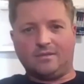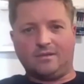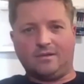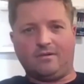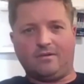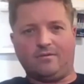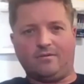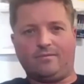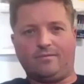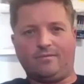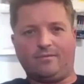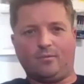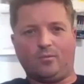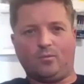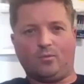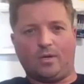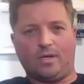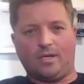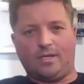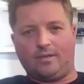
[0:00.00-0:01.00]
of
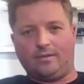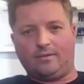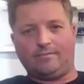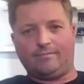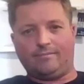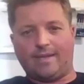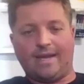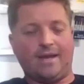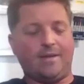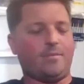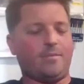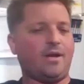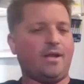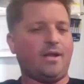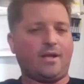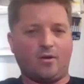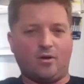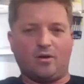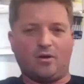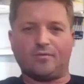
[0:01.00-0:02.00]
what anybody
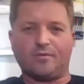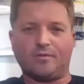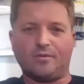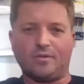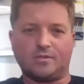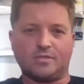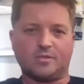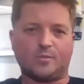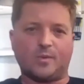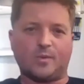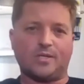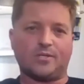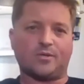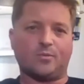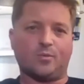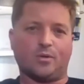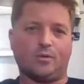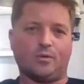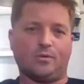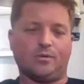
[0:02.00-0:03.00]
can offer in the
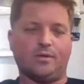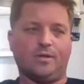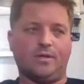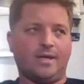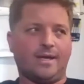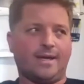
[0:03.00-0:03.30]
suspension world.